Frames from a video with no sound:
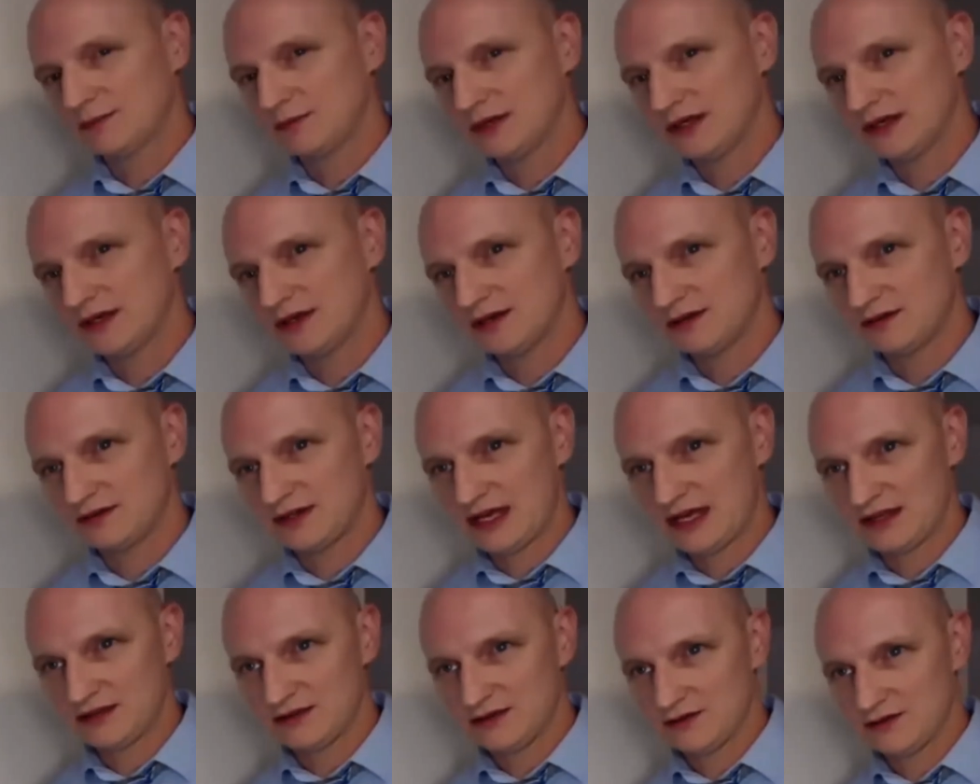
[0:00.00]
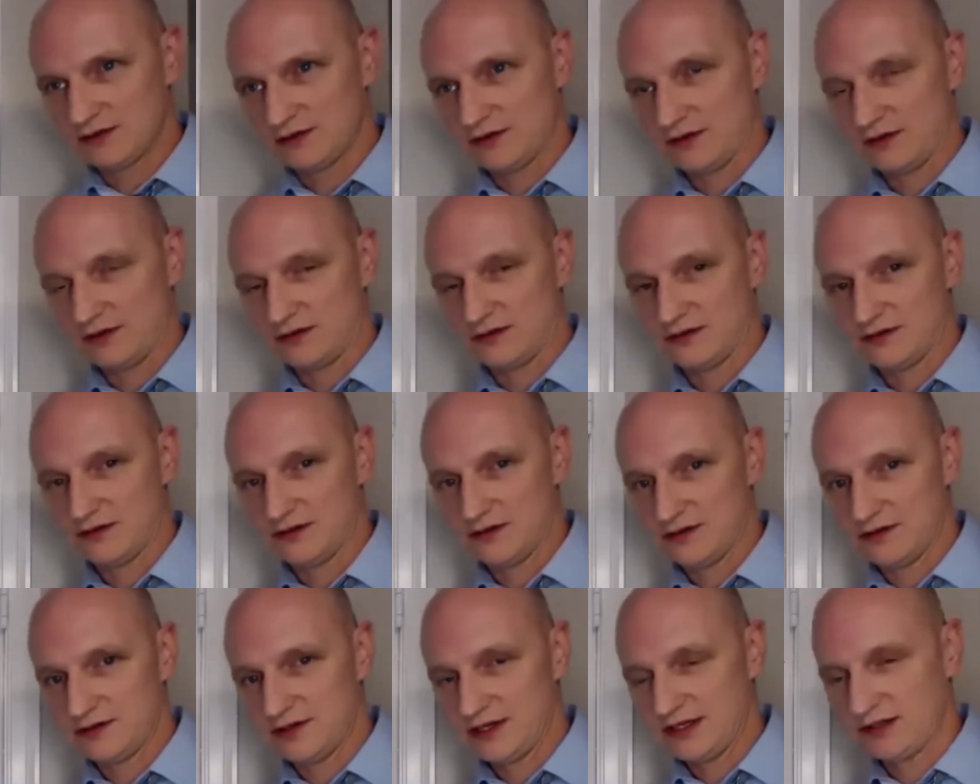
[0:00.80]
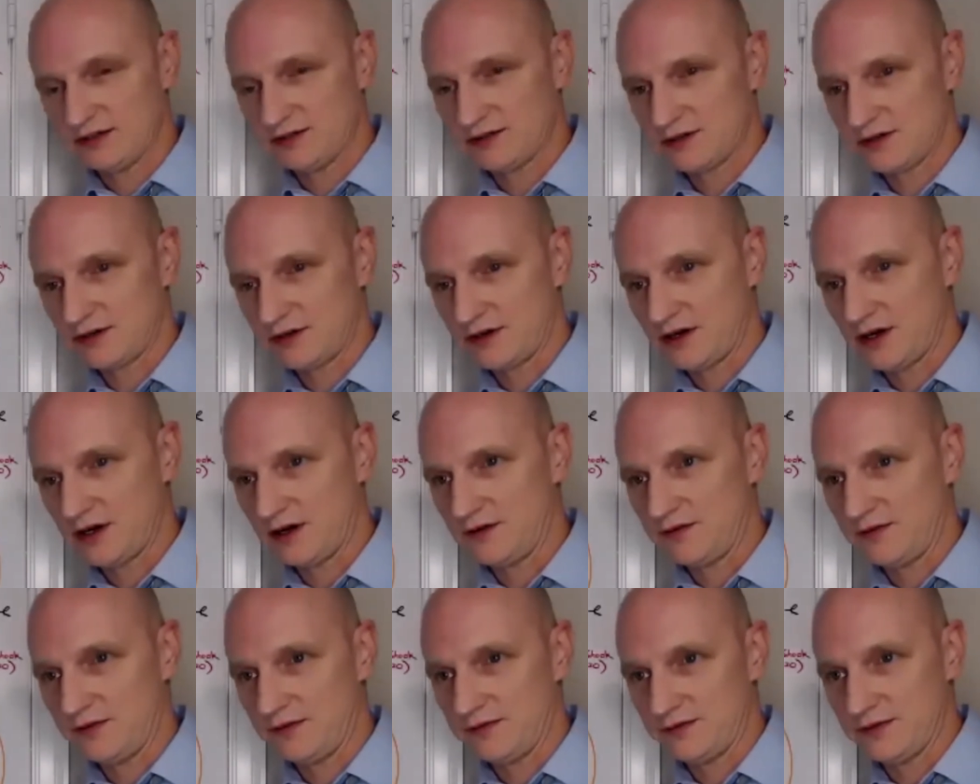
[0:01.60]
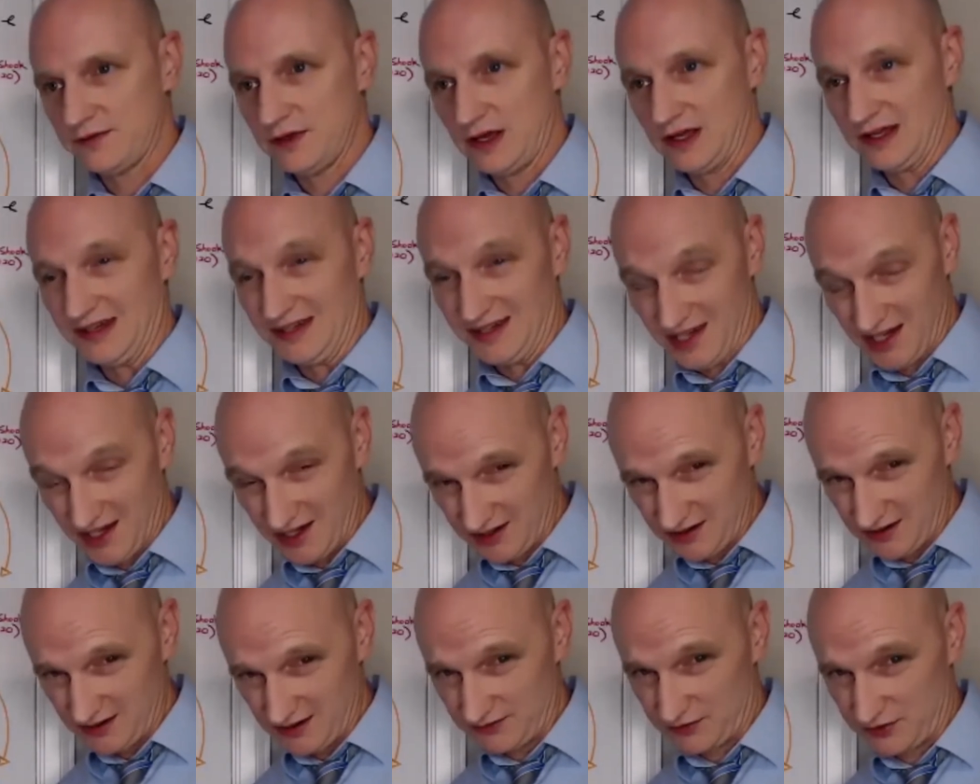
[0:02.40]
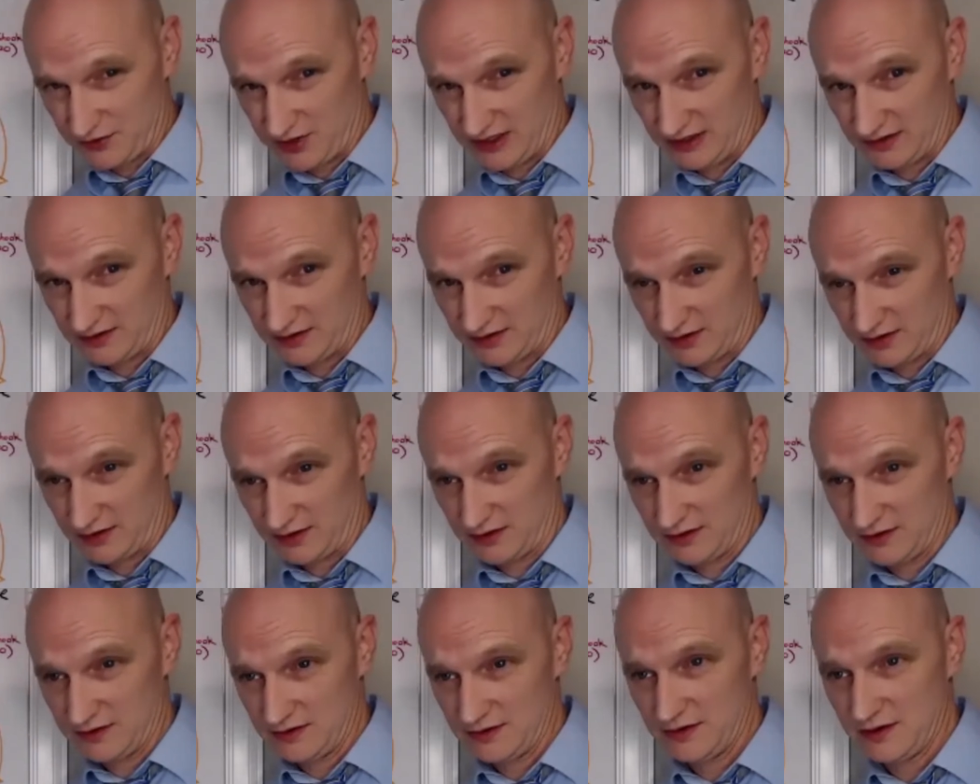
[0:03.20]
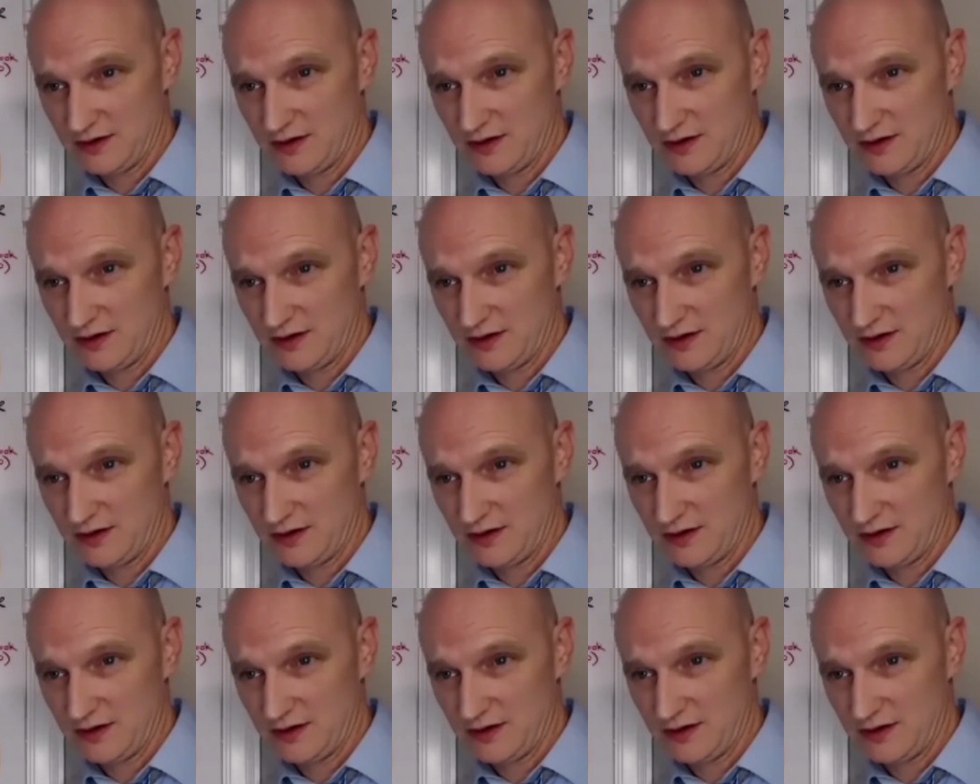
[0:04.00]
because that's the center of a ton of research